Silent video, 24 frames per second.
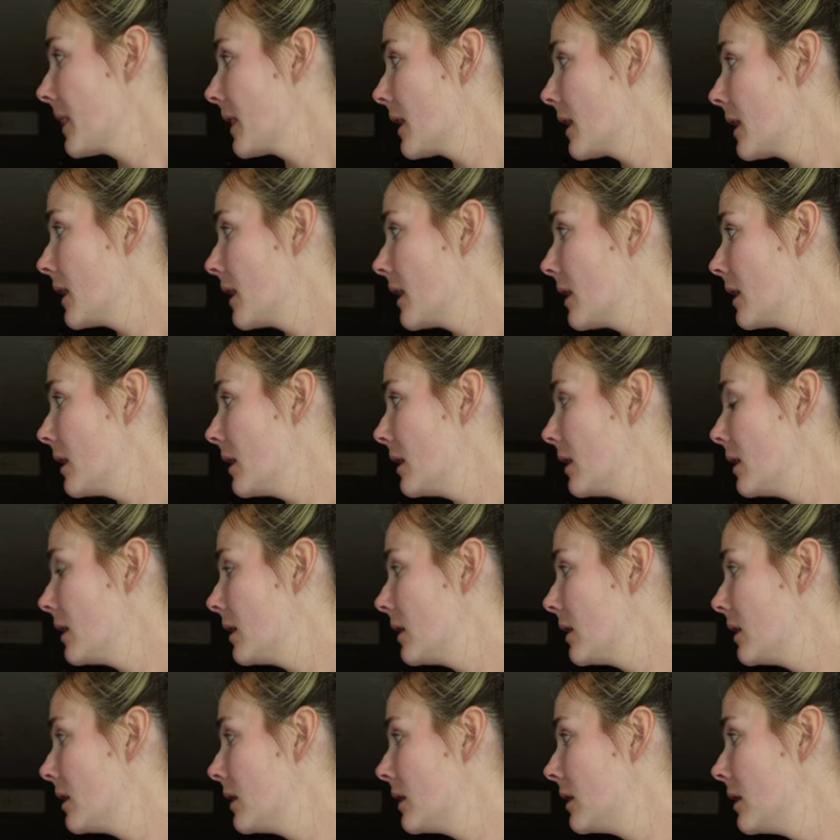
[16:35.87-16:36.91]

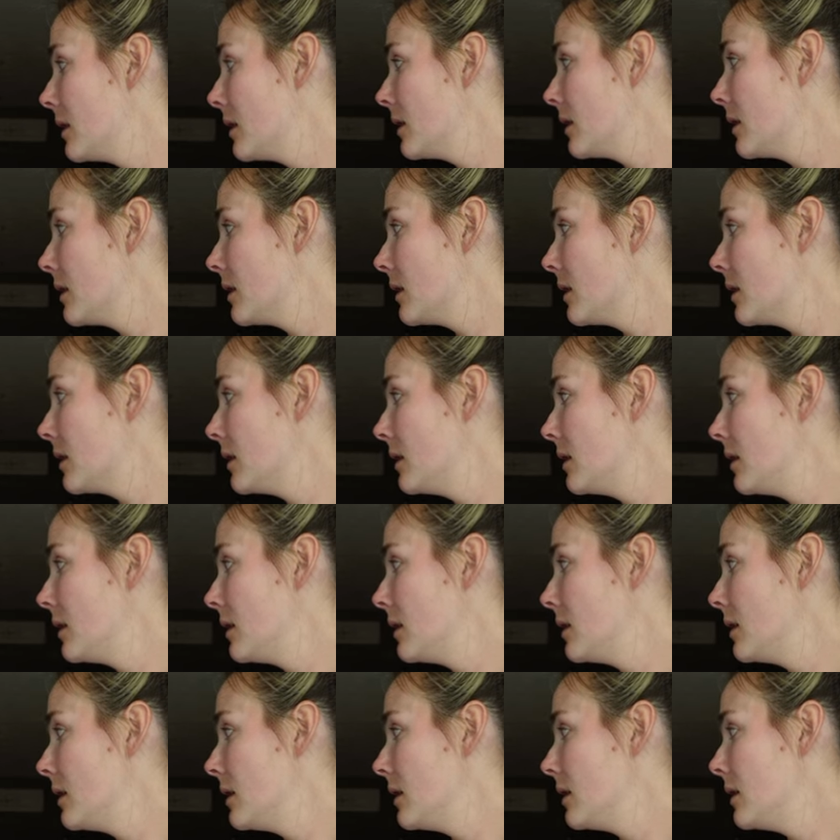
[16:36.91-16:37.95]

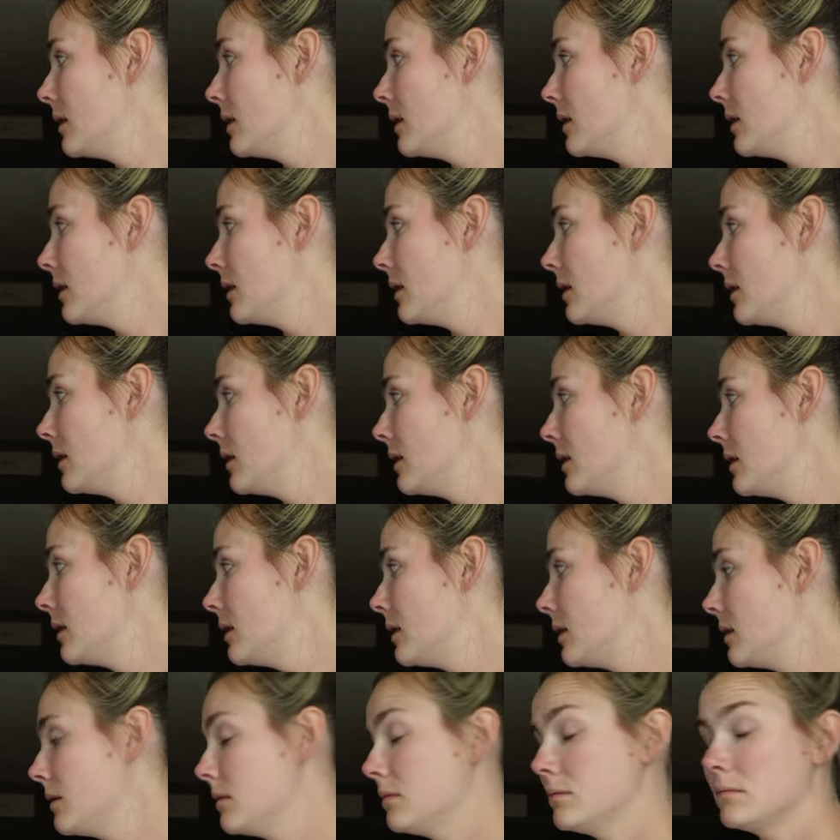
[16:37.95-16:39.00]

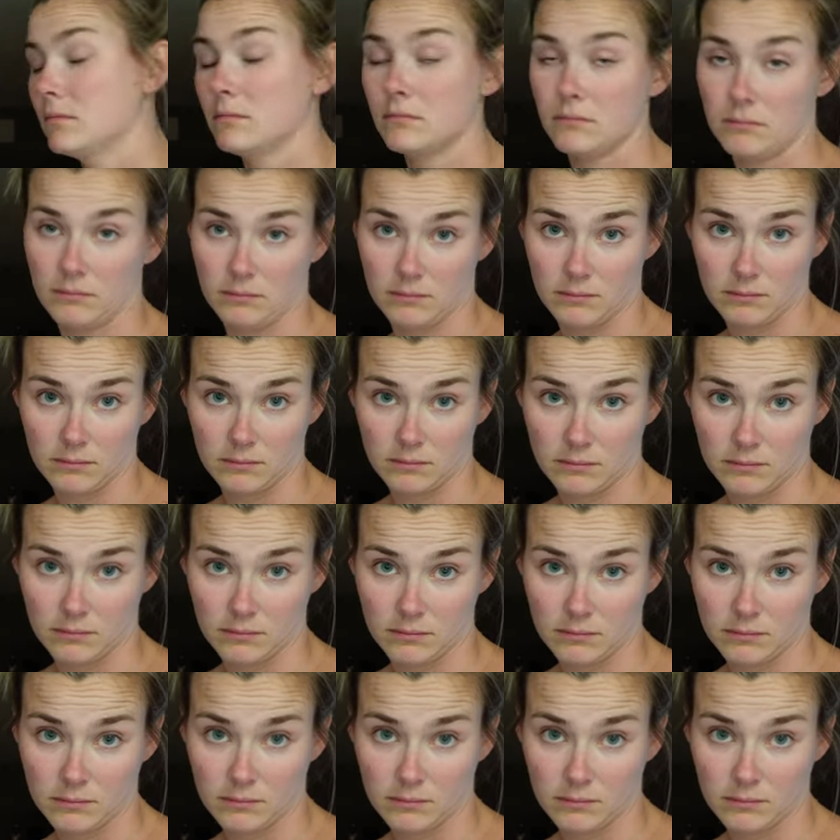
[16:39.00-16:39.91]
[no speech]